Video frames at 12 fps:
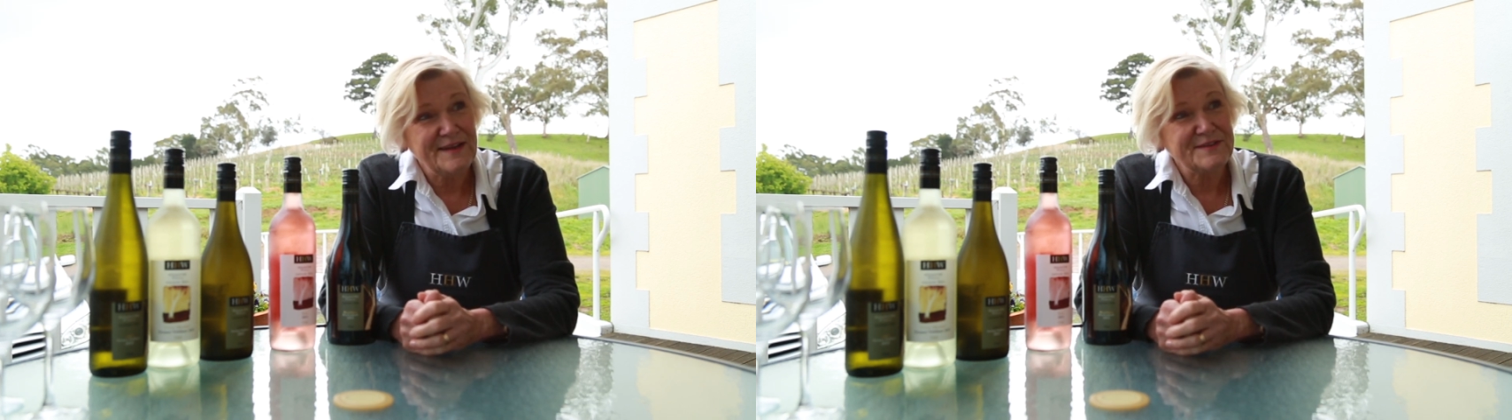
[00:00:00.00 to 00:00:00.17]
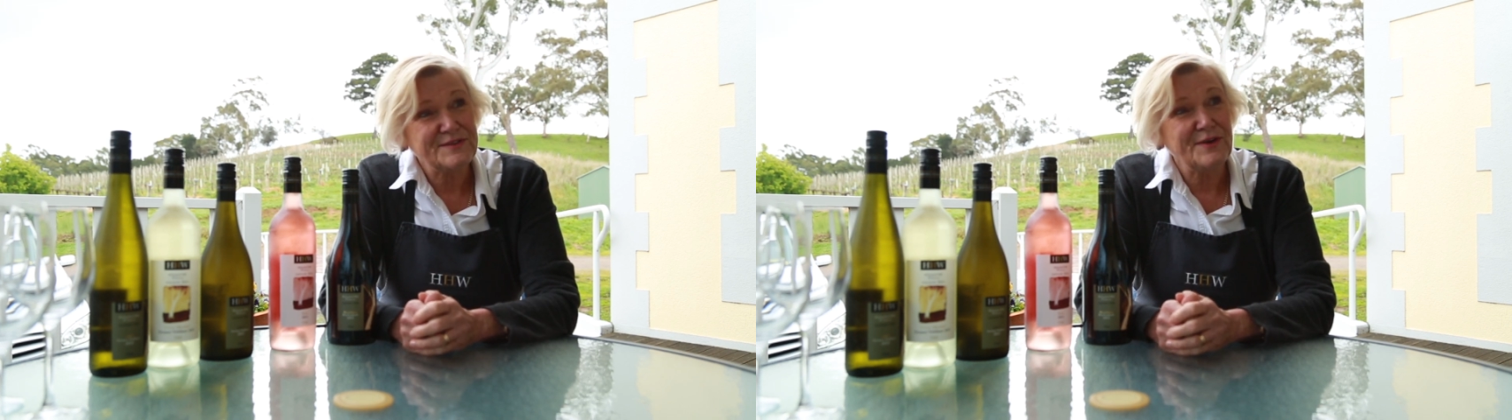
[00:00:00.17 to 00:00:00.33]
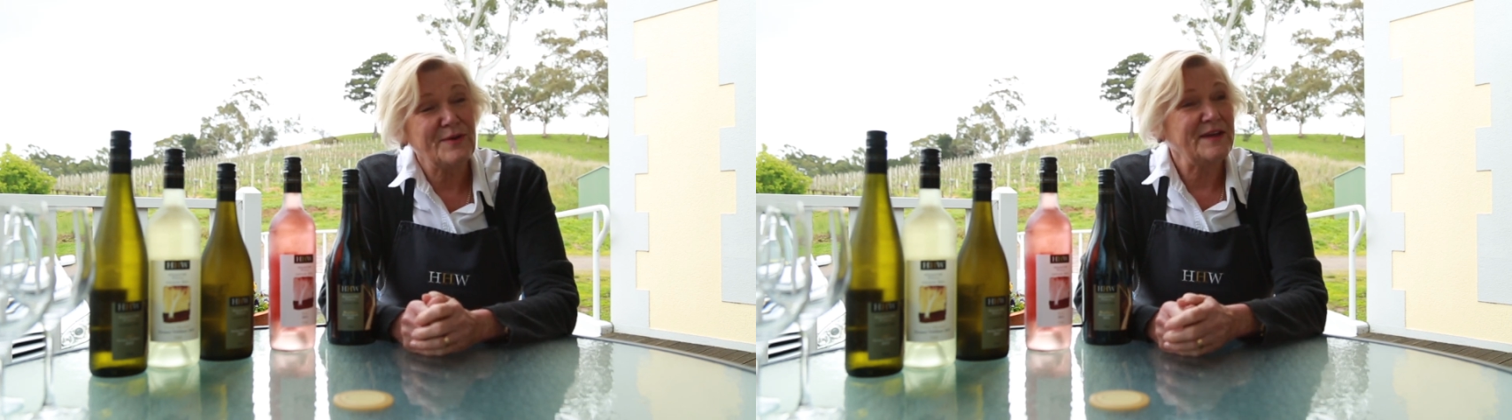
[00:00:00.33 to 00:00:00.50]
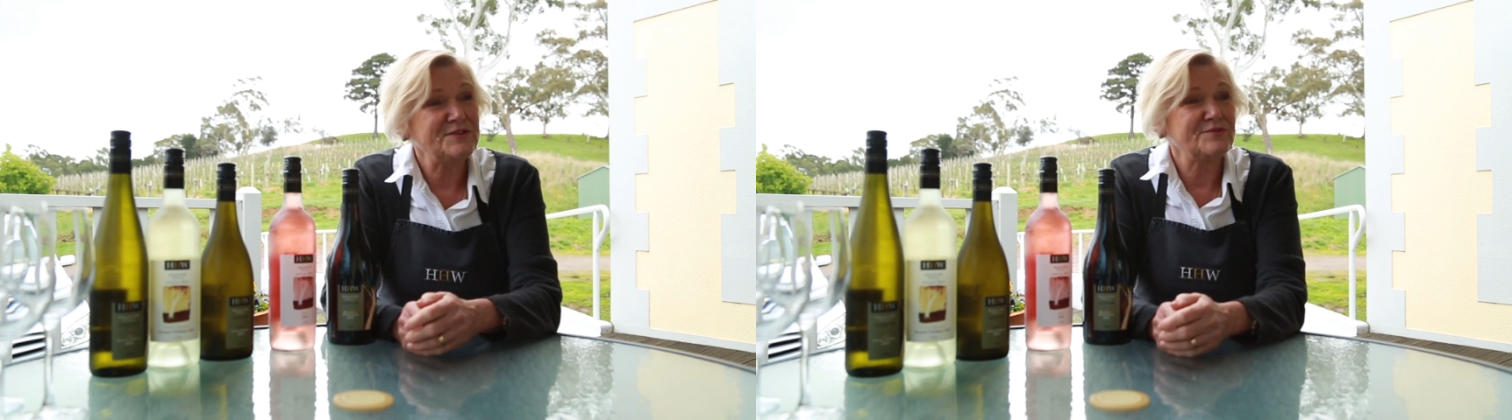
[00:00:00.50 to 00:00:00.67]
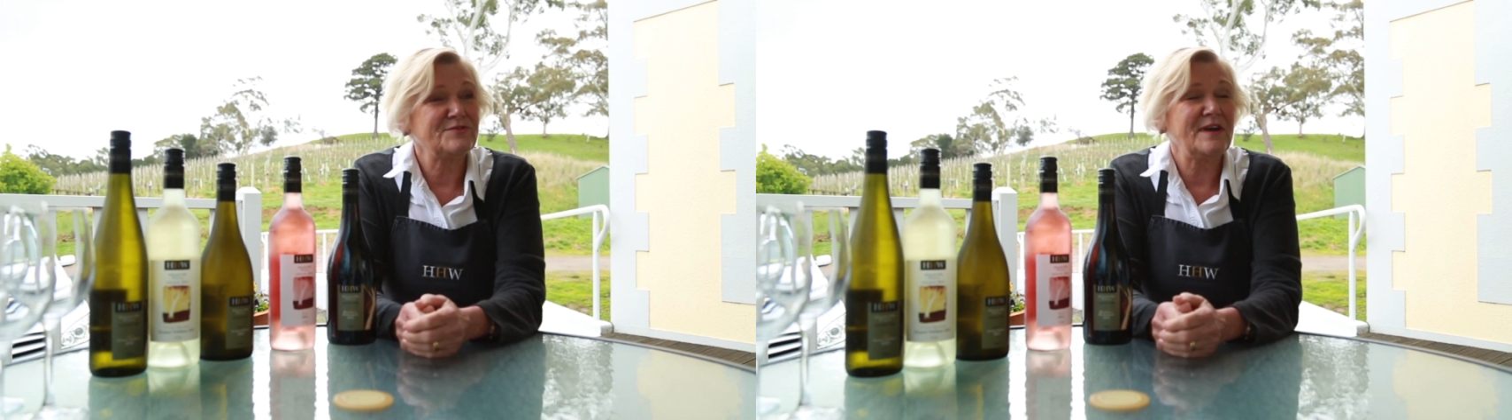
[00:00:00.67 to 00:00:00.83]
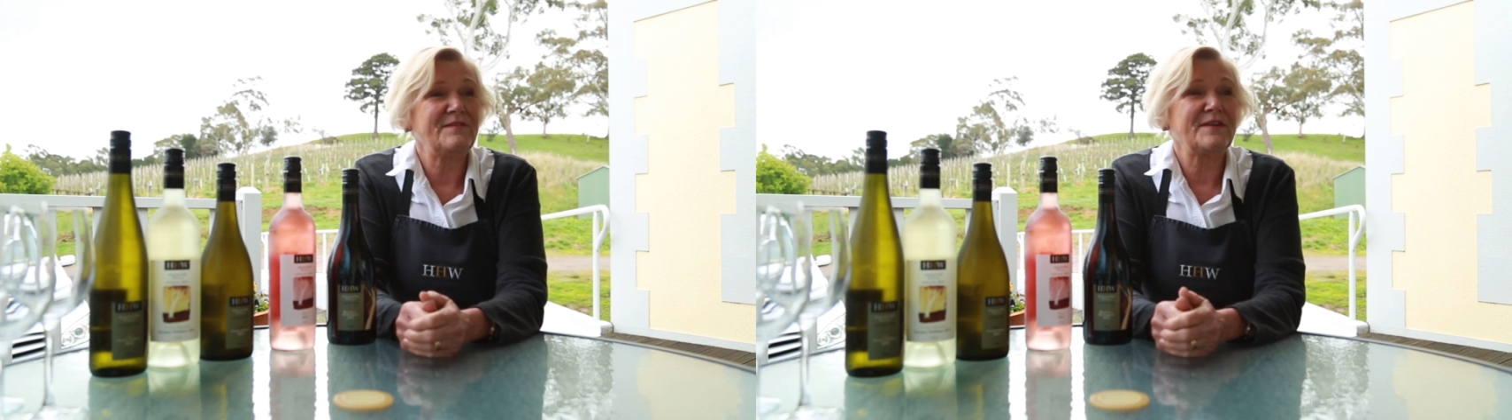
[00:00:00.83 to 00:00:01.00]
So as
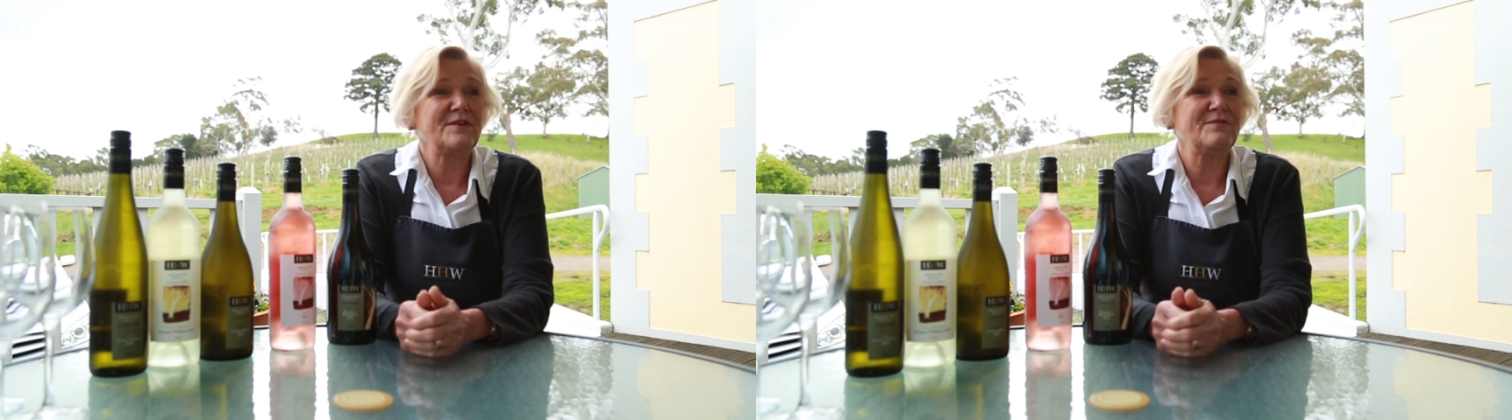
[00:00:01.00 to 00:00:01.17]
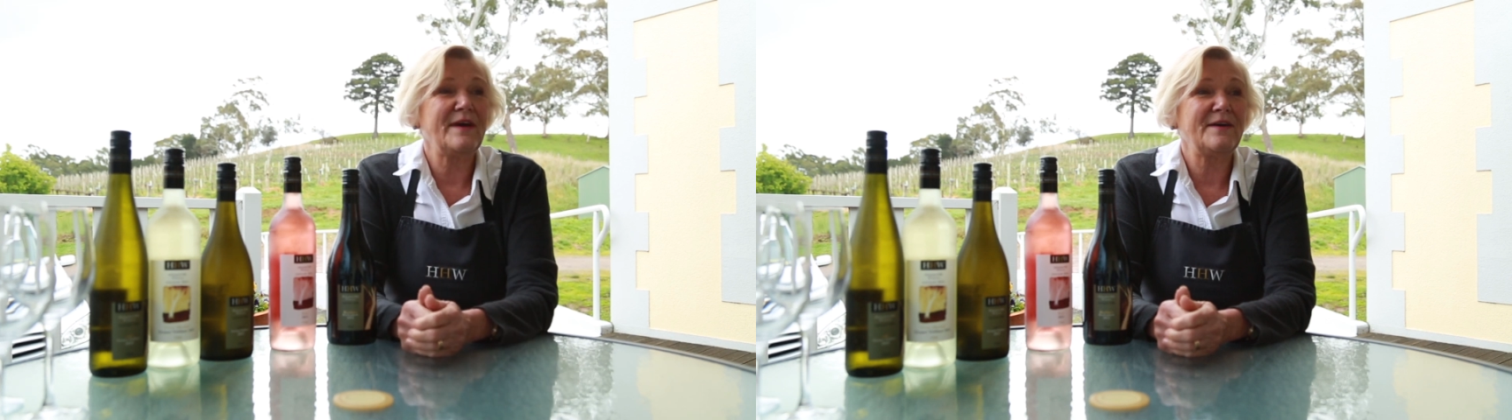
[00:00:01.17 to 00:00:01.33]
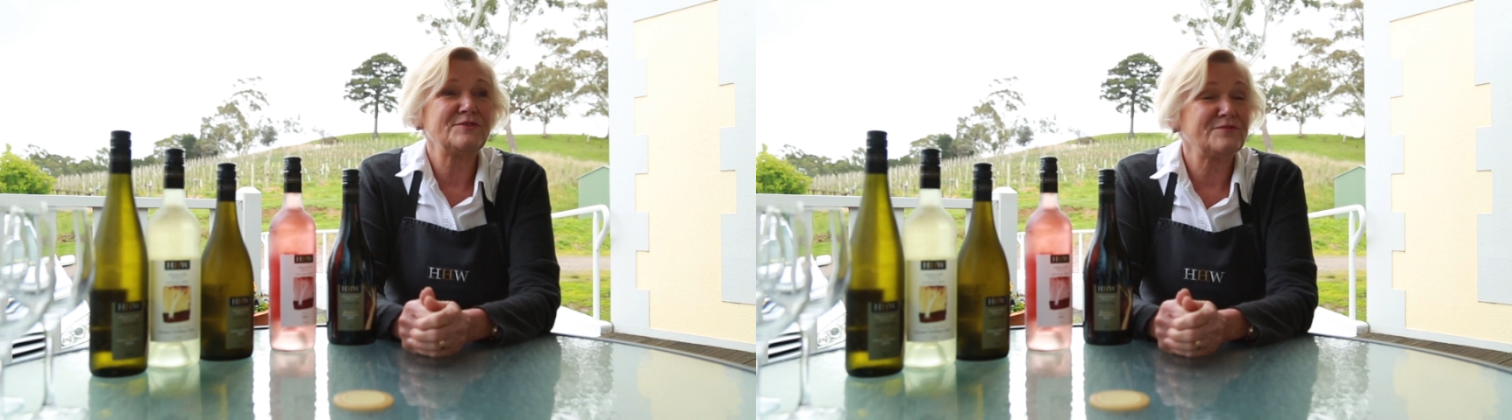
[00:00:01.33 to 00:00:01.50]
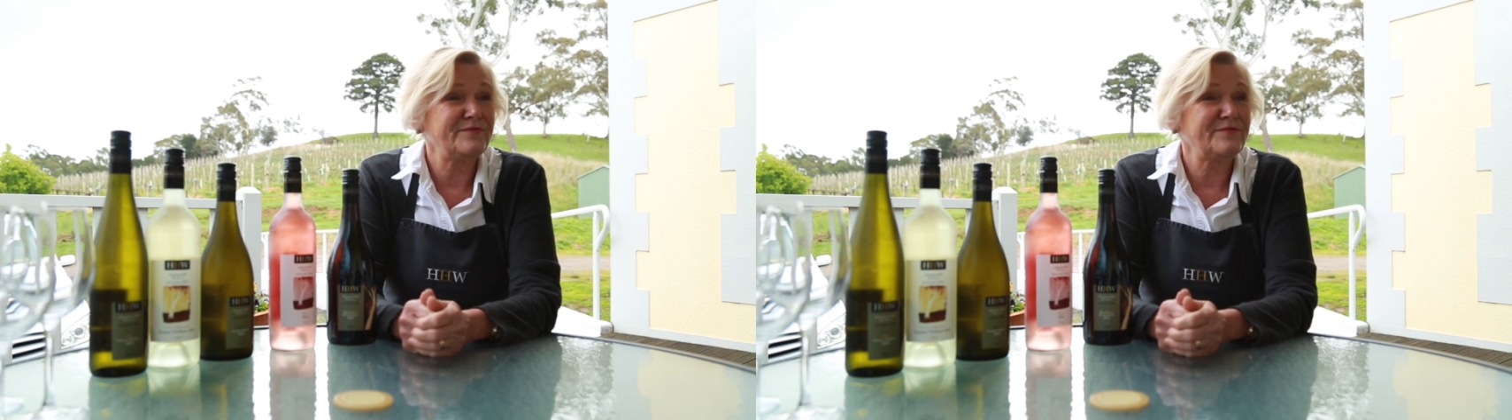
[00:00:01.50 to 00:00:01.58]
you're travelling around,